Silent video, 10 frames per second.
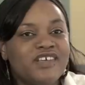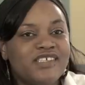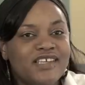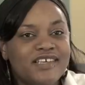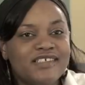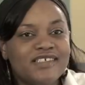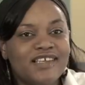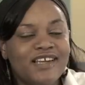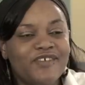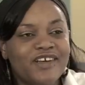fascinating,
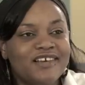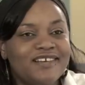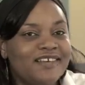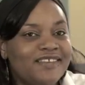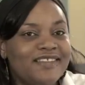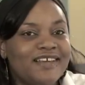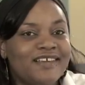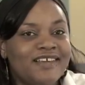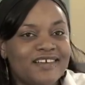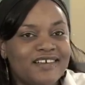and if I can learn
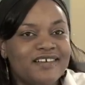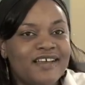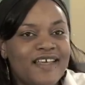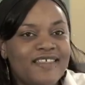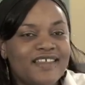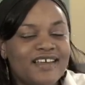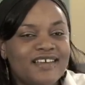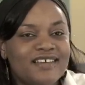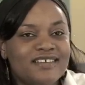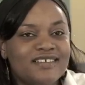that here, then I
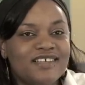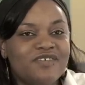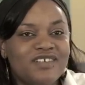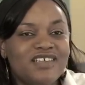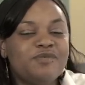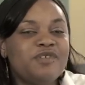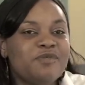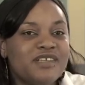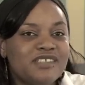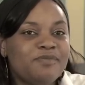can definitely
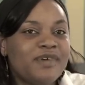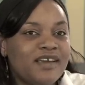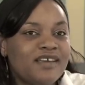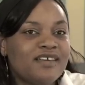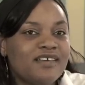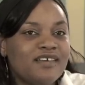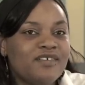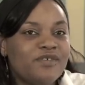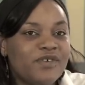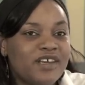implement it back
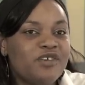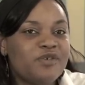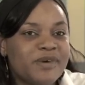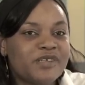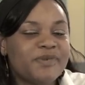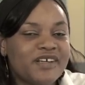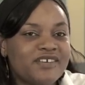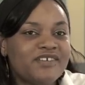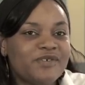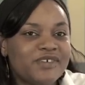when I go back to my
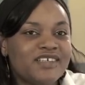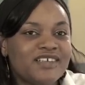country one